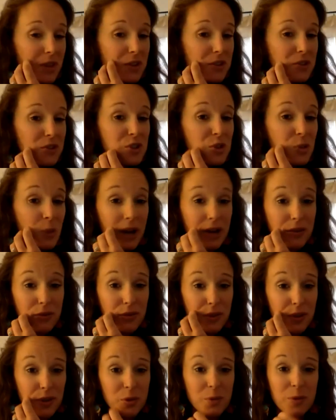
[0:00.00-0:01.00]
swine
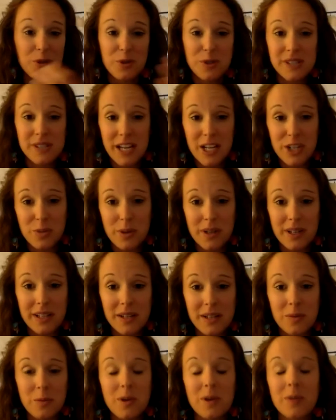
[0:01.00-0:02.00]
flu, which was
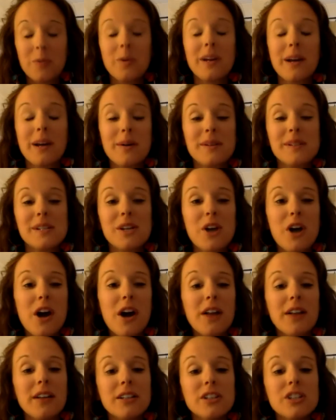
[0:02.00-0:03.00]
H1N1 when I was in
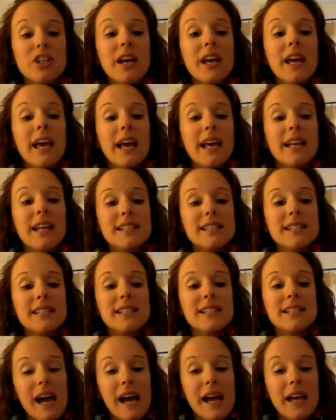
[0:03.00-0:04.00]
college. And since
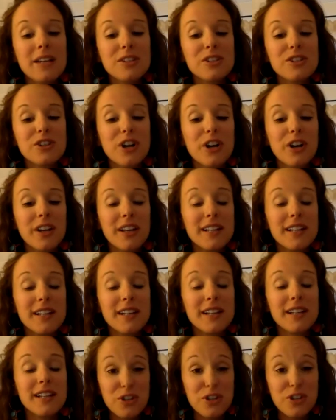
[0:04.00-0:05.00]
I started
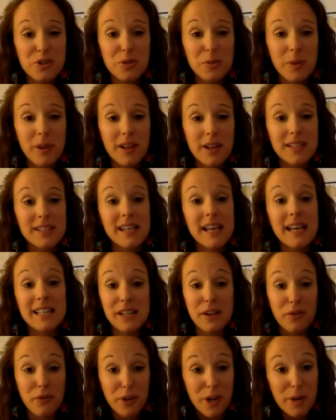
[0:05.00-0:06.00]
taking Juice Plus as
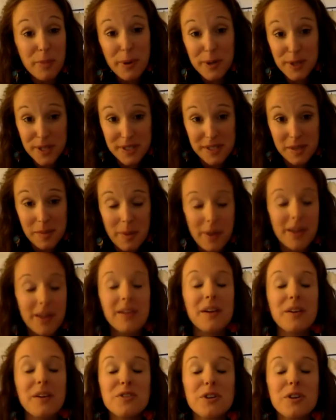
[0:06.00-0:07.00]
a free participant
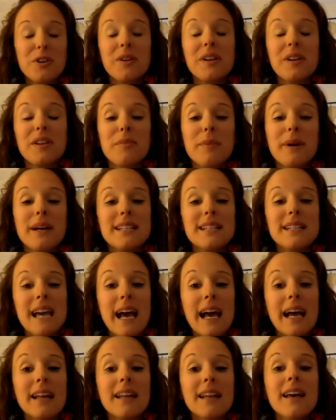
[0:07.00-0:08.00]
underneath my
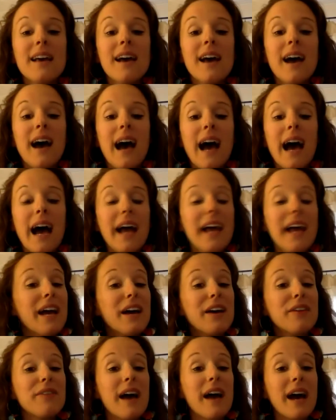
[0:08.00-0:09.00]
dad, I
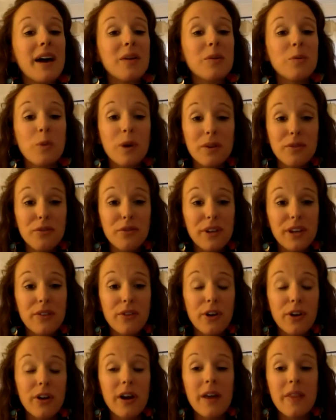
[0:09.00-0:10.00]
have had one
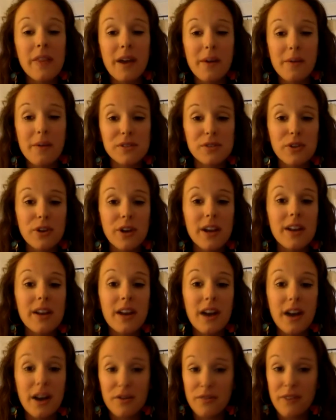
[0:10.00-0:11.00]
fever, and that was for a
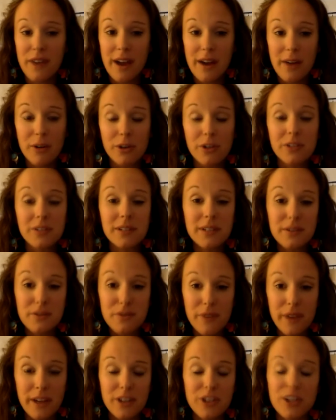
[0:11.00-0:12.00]
non viral
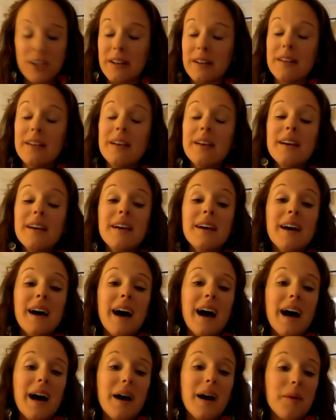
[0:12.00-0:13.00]
infection.
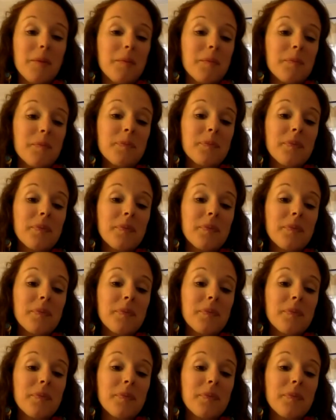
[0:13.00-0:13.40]
Um,